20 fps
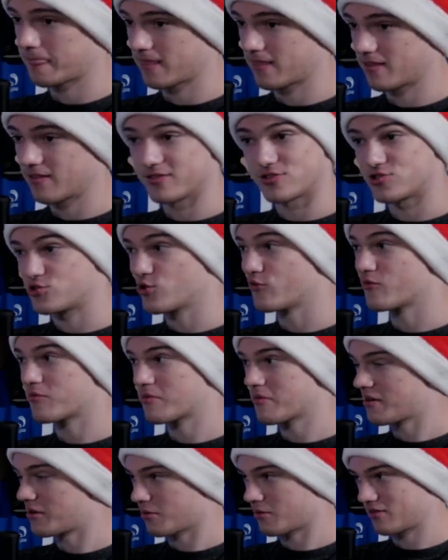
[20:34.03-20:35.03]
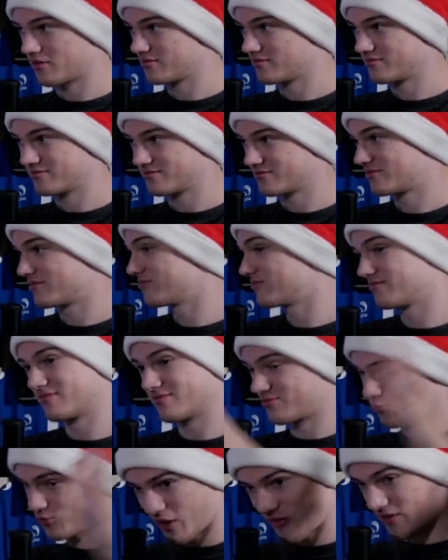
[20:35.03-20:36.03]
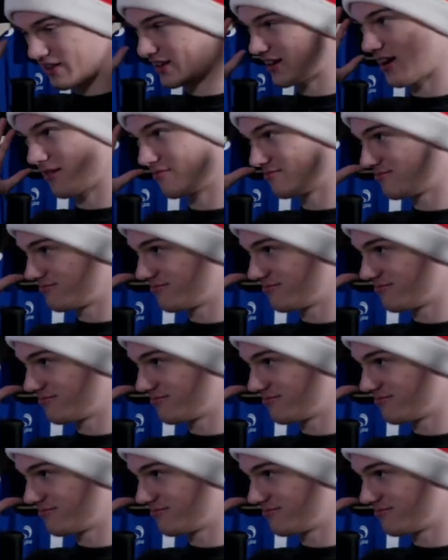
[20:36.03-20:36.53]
It's 2 of them from anywhere, wherever they can get them.